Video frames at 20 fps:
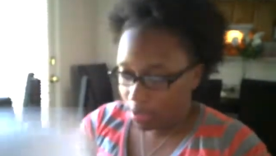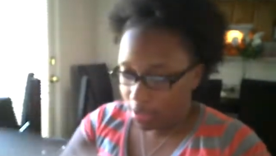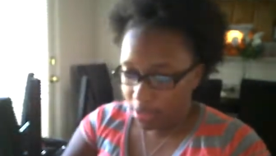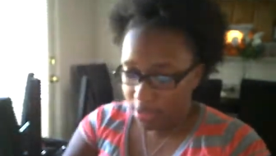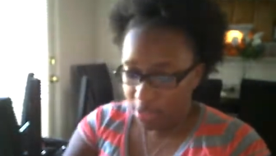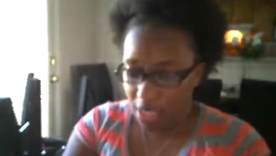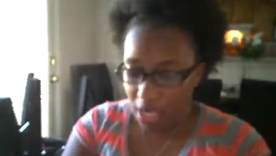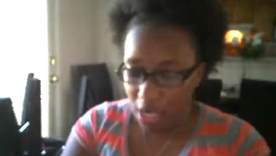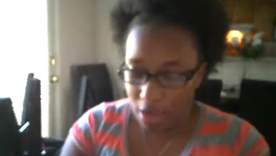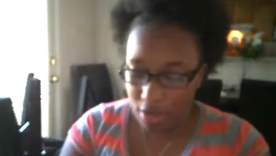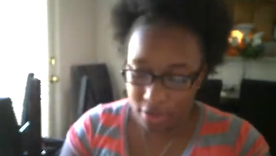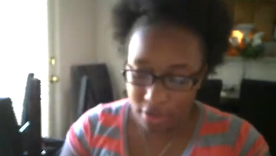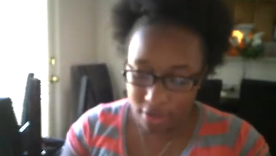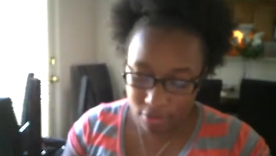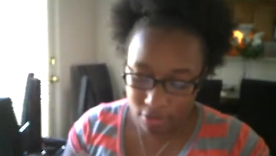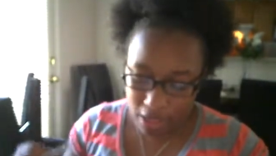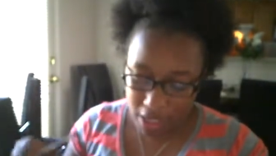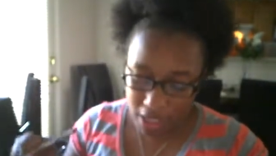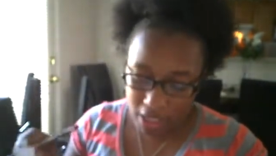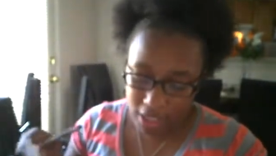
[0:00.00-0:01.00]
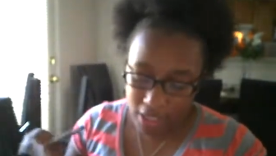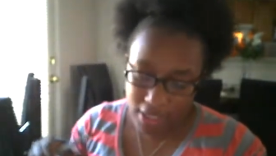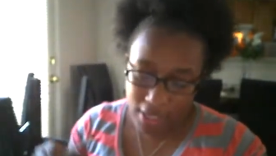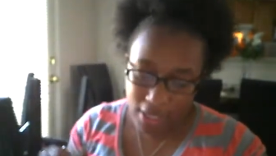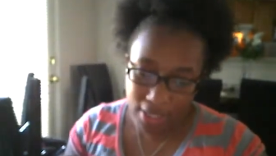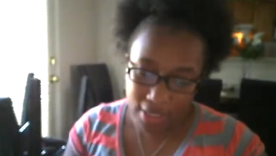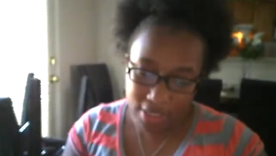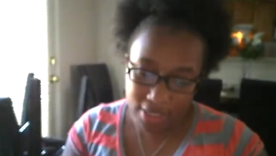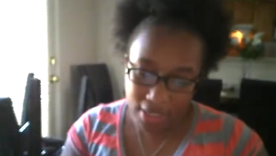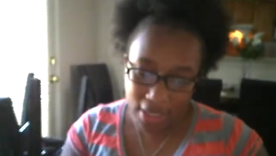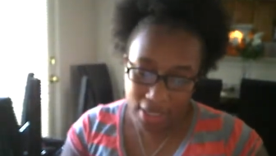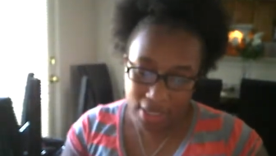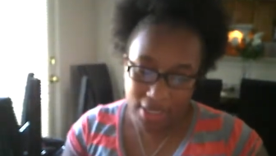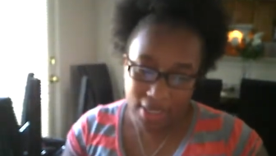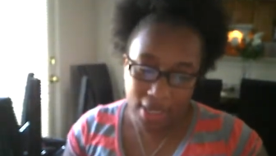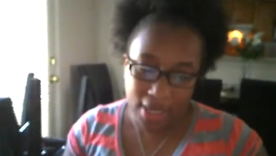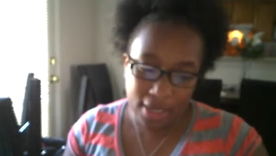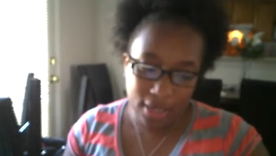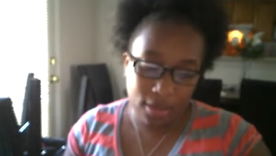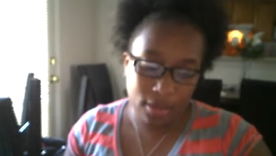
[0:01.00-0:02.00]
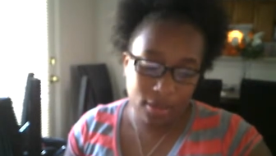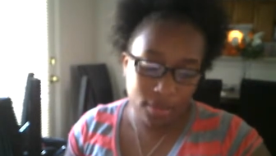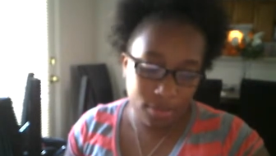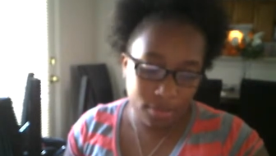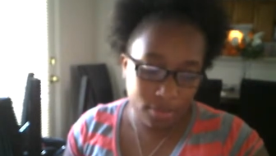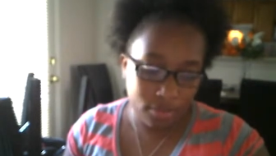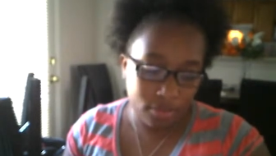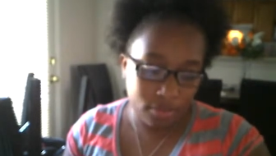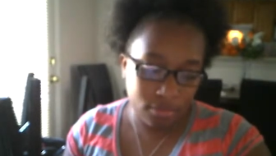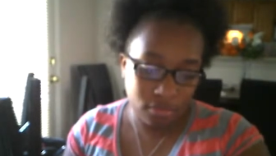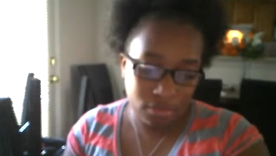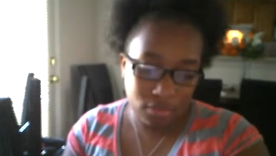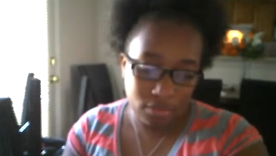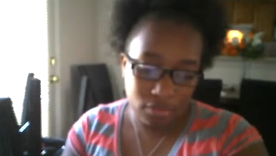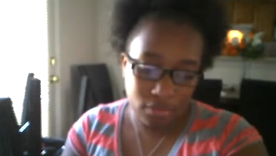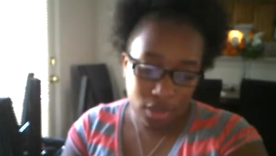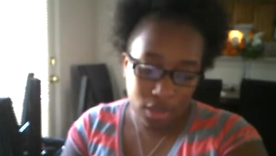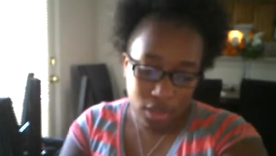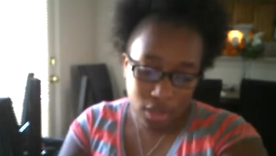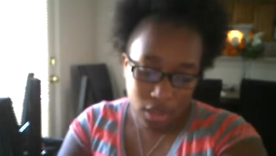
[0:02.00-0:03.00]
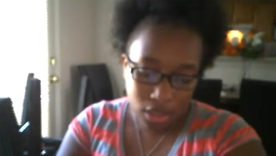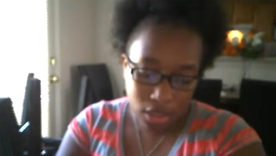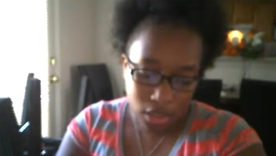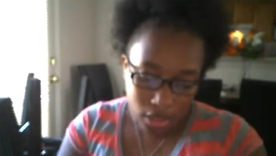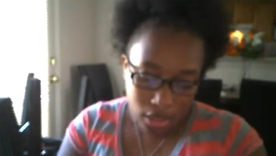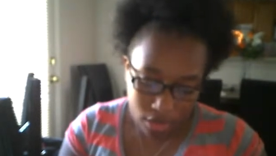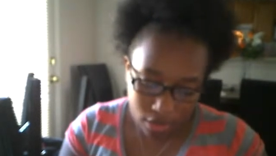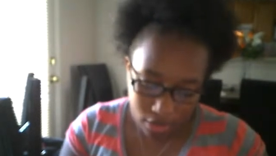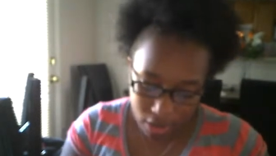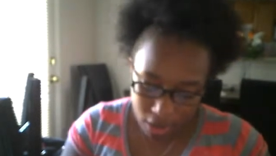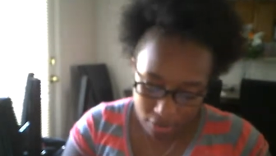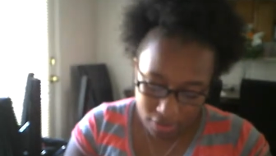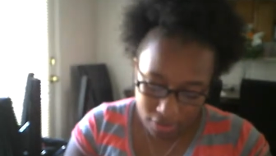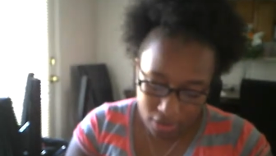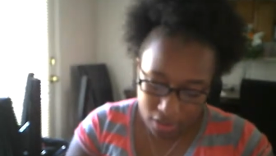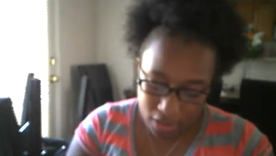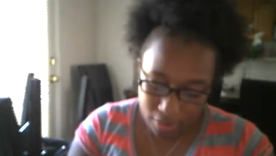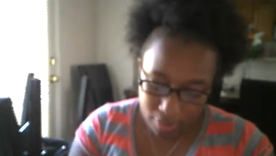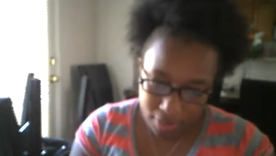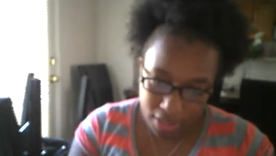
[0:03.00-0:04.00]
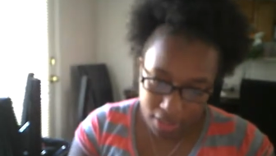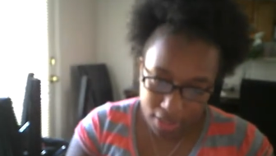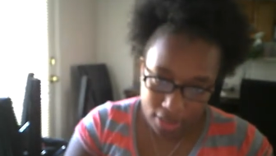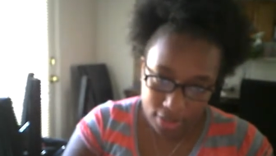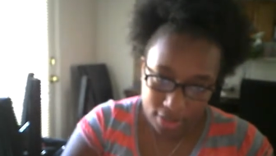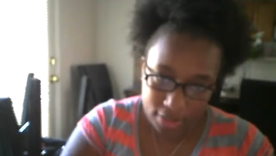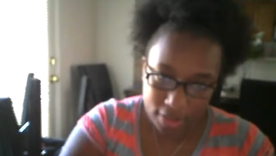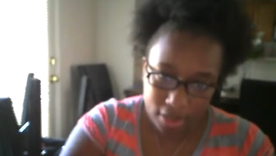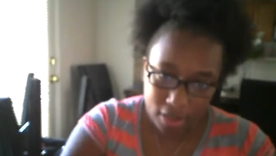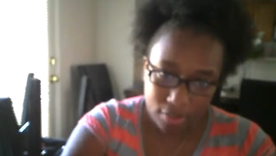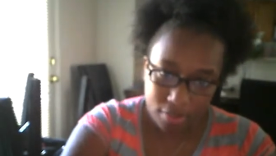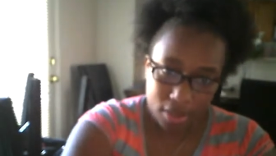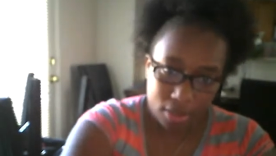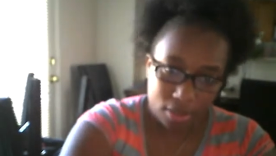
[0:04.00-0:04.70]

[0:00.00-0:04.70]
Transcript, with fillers: see how they write. And I, I like them. I don't have anything bad to say about